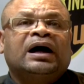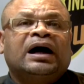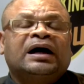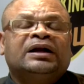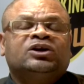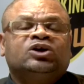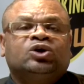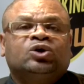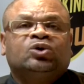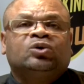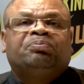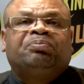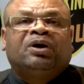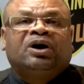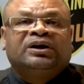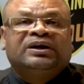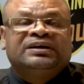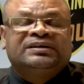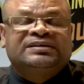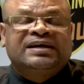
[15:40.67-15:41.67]
A new
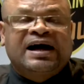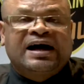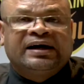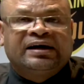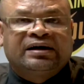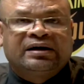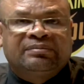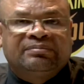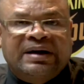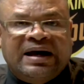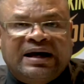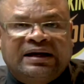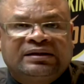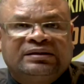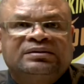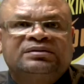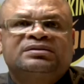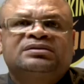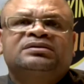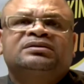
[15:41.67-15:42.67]
police high
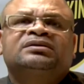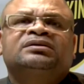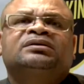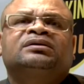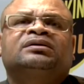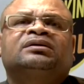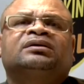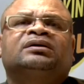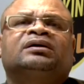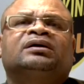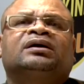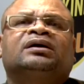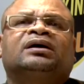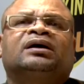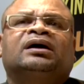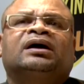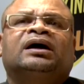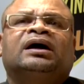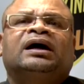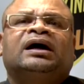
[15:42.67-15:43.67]
command
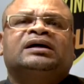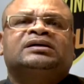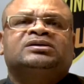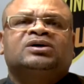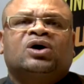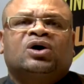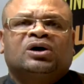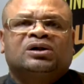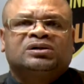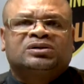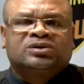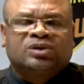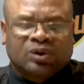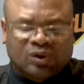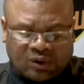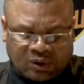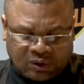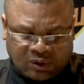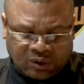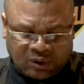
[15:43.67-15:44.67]
has
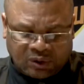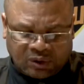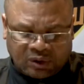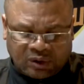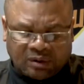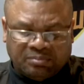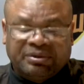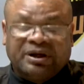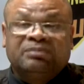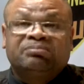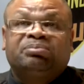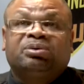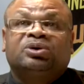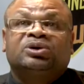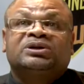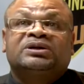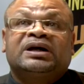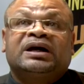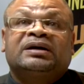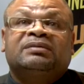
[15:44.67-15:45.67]
also been
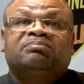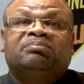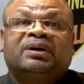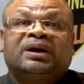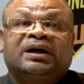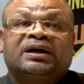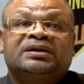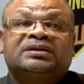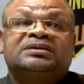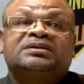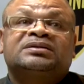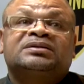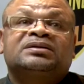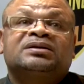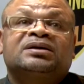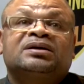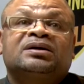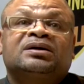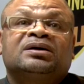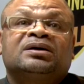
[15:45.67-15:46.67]
put in place,
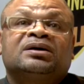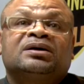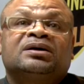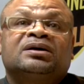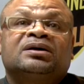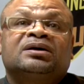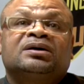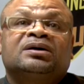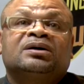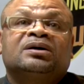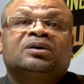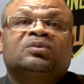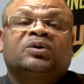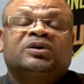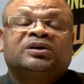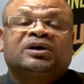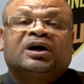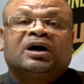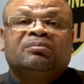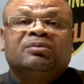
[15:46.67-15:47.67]

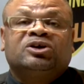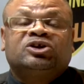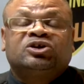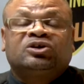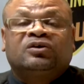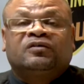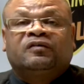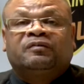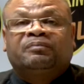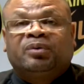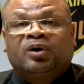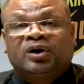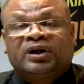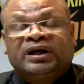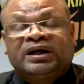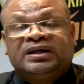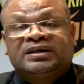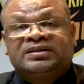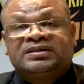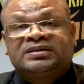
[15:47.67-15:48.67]
with the Commissioner of
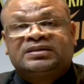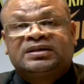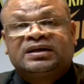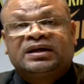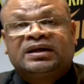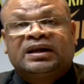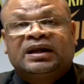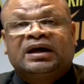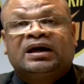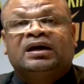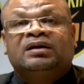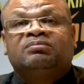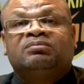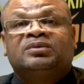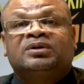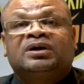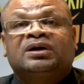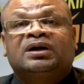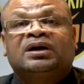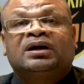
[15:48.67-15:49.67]
Police
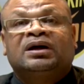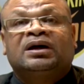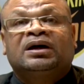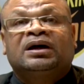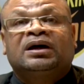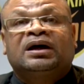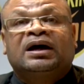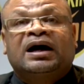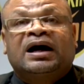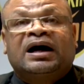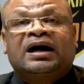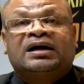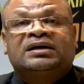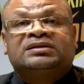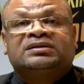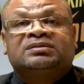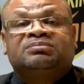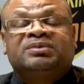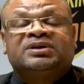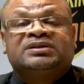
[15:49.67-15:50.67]
named
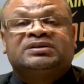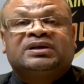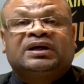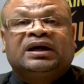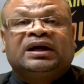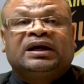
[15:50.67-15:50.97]
as Mr.